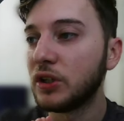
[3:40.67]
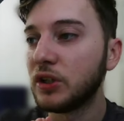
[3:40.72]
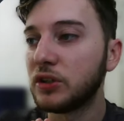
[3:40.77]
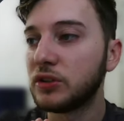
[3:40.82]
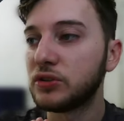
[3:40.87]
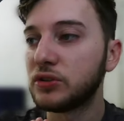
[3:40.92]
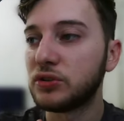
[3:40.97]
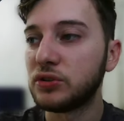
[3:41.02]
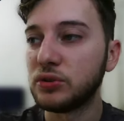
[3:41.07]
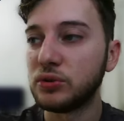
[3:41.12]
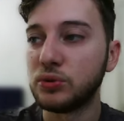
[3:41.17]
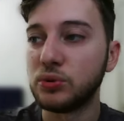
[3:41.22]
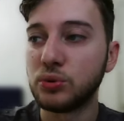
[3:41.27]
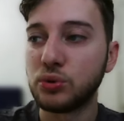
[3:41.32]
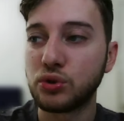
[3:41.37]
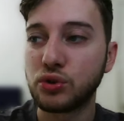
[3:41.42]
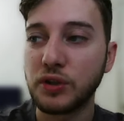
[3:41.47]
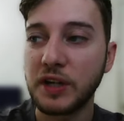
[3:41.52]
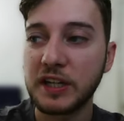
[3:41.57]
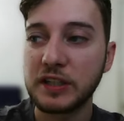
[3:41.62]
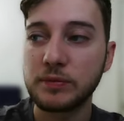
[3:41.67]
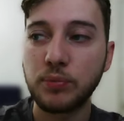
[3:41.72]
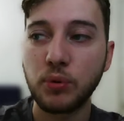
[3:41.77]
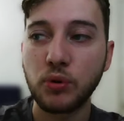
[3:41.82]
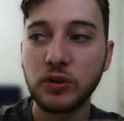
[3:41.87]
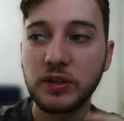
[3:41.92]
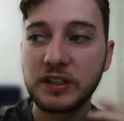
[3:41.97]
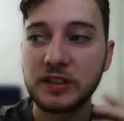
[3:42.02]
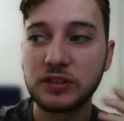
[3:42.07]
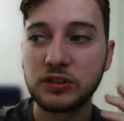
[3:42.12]
to
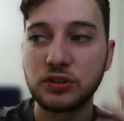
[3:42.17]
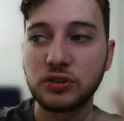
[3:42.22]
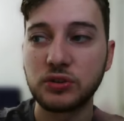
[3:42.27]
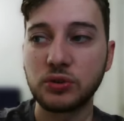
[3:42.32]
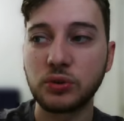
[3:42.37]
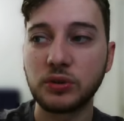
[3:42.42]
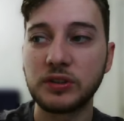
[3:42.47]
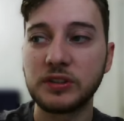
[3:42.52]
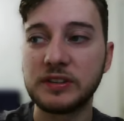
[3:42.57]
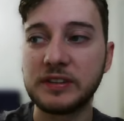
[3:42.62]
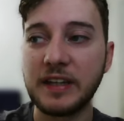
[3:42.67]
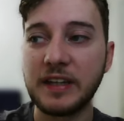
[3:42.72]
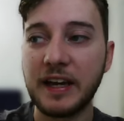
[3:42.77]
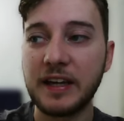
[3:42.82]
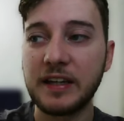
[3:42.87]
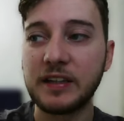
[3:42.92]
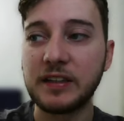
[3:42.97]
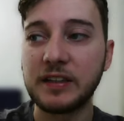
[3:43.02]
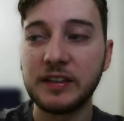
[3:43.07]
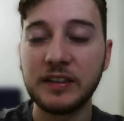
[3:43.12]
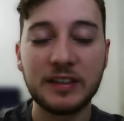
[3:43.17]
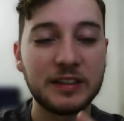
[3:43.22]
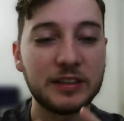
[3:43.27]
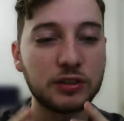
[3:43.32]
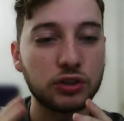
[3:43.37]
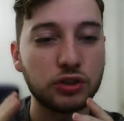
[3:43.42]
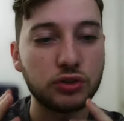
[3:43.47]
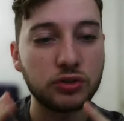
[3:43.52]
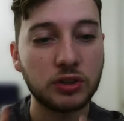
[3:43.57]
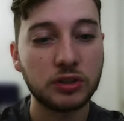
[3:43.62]
transport and store data in a
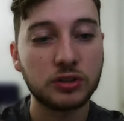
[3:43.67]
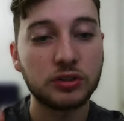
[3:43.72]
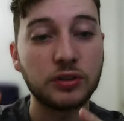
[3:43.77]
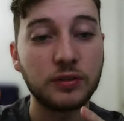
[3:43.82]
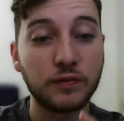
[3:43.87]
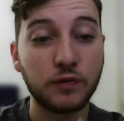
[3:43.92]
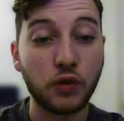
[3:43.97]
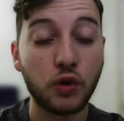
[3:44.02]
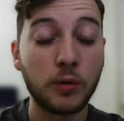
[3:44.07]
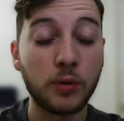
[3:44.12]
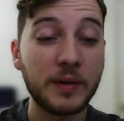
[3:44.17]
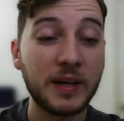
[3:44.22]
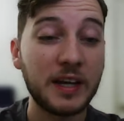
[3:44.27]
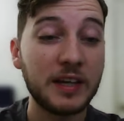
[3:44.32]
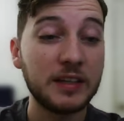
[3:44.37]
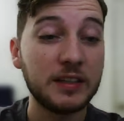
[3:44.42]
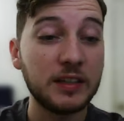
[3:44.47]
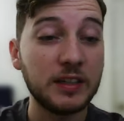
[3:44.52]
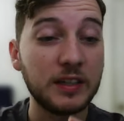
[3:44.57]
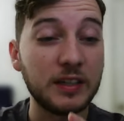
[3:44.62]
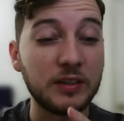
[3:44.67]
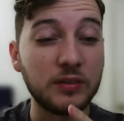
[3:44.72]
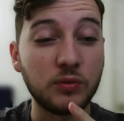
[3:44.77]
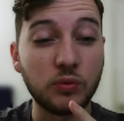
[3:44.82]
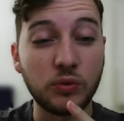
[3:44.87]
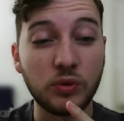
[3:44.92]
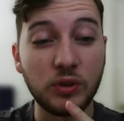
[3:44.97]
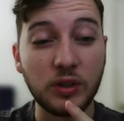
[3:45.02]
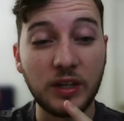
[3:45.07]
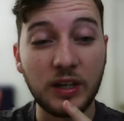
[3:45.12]
structured format in
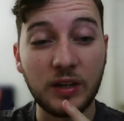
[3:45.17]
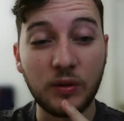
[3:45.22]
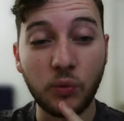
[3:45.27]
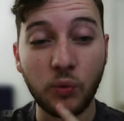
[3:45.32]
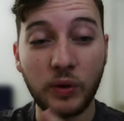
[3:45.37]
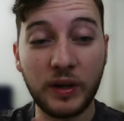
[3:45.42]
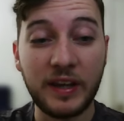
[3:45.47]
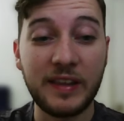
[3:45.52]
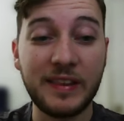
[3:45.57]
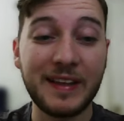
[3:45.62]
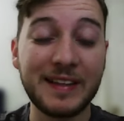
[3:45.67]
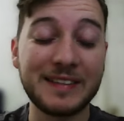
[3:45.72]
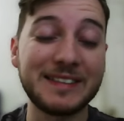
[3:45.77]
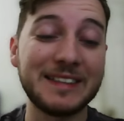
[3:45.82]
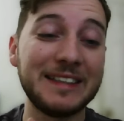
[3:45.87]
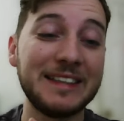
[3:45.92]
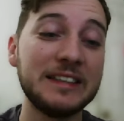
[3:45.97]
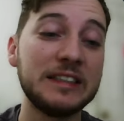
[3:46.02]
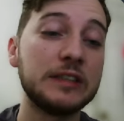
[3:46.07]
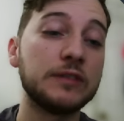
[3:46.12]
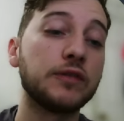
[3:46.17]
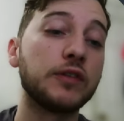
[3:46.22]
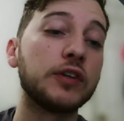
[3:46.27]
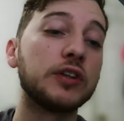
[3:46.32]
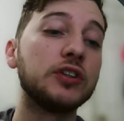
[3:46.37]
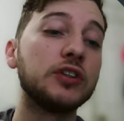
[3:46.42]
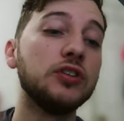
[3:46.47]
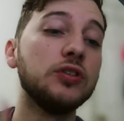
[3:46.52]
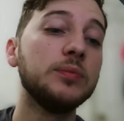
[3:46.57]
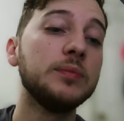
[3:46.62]
a way that's easy for
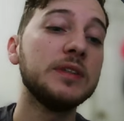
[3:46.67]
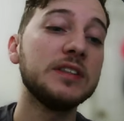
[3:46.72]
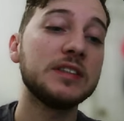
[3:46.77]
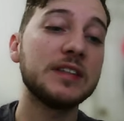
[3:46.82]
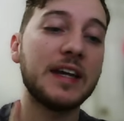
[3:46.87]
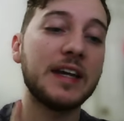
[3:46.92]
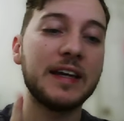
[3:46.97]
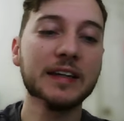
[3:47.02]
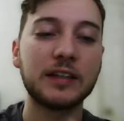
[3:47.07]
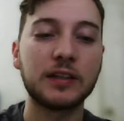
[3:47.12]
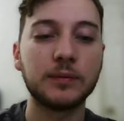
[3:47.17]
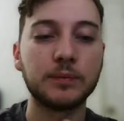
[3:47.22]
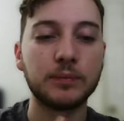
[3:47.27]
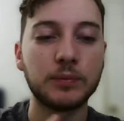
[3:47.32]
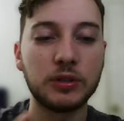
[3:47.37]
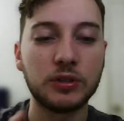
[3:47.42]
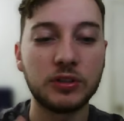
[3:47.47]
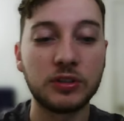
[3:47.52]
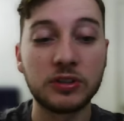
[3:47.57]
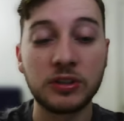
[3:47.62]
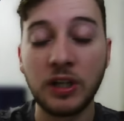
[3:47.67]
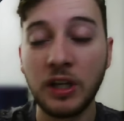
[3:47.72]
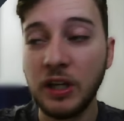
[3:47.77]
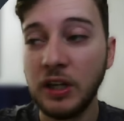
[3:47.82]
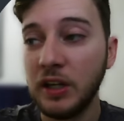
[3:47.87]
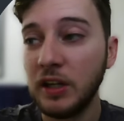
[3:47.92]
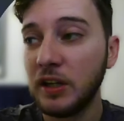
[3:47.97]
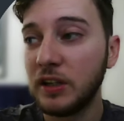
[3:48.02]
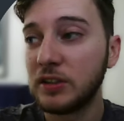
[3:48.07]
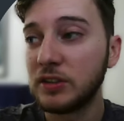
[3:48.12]
humans and computers
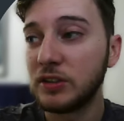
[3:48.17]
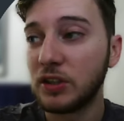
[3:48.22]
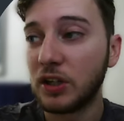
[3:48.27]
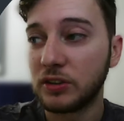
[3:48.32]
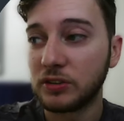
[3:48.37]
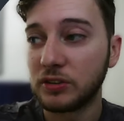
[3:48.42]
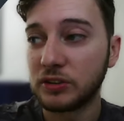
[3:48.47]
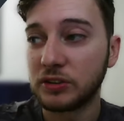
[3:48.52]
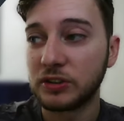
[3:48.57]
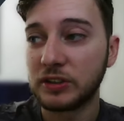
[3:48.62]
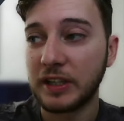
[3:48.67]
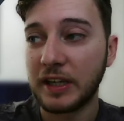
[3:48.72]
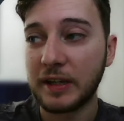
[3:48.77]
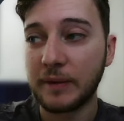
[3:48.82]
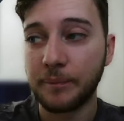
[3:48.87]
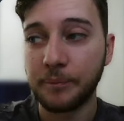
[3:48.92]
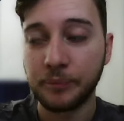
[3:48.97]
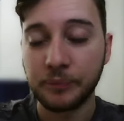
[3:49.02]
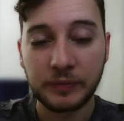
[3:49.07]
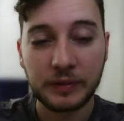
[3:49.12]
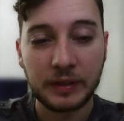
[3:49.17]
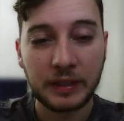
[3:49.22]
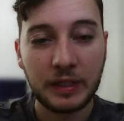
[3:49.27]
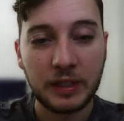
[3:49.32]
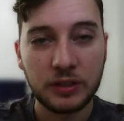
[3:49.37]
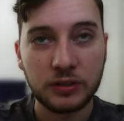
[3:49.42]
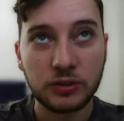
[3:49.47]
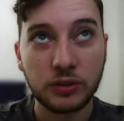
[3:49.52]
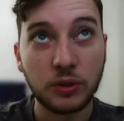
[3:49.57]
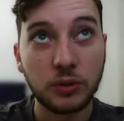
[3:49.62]
to understand.
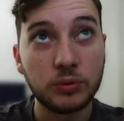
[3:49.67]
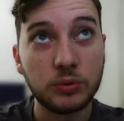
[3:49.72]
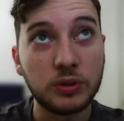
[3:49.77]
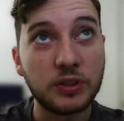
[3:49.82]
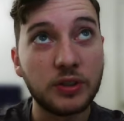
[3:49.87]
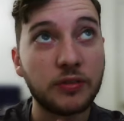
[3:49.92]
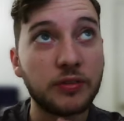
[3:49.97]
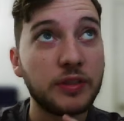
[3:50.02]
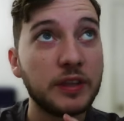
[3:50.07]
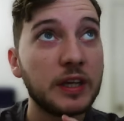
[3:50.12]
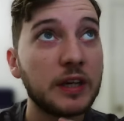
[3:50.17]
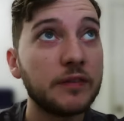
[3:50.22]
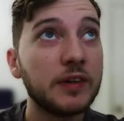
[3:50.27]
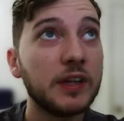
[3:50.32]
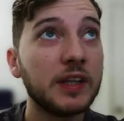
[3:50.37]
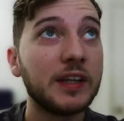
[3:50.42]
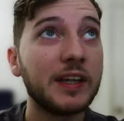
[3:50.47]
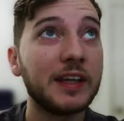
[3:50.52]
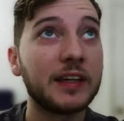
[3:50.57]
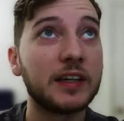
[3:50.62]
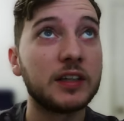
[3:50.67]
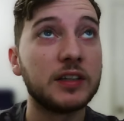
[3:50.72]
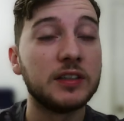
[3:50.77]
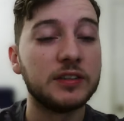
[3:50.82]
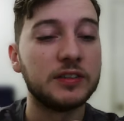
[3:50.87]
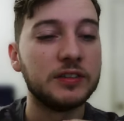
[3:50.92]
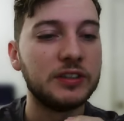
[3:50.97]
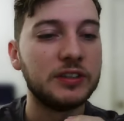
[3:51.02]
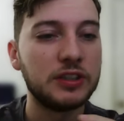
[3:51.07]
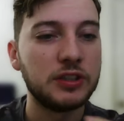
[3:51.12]
So you could think of it like a
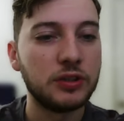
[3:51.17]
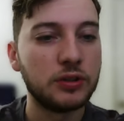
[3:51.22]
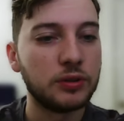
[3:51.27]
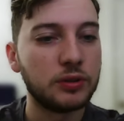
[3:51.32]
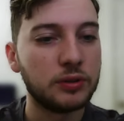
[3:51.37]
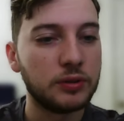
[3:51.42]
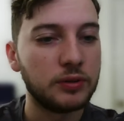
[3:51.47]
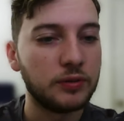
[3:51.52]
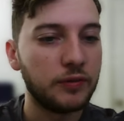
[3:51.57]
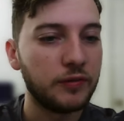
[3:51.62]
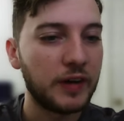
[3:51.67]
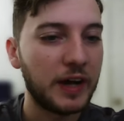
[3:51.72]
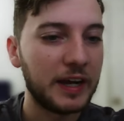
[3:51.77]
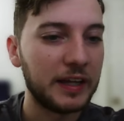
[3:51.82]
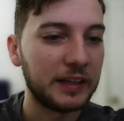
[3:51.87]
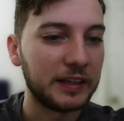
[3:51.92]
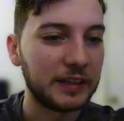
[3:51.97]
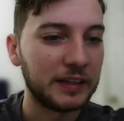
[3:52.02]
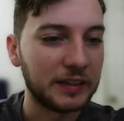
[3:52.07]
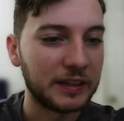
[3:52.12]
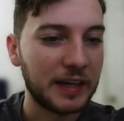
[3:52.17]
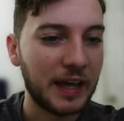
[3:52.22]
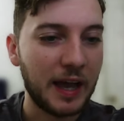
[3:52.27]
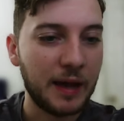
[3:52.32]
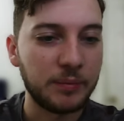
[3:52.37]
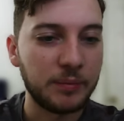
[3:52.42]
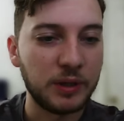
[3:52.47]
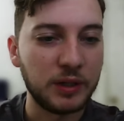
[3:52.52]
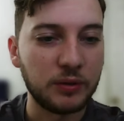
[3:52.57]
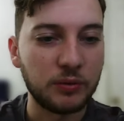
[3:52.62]
digital filing
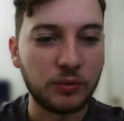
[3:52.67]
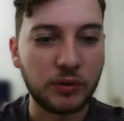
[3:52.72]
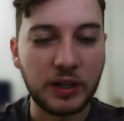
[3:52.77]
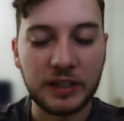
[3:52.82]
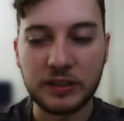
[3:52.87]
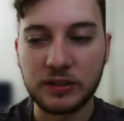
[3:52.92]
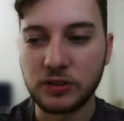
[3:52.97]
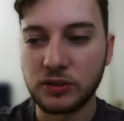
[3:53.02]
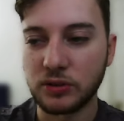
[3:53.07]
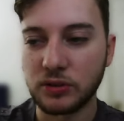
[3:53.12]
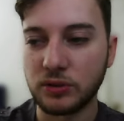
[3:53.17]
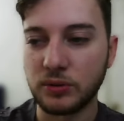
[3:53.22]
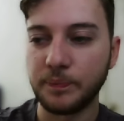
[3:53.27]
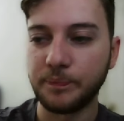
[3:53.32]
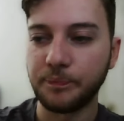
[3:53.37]
cabinet, right? So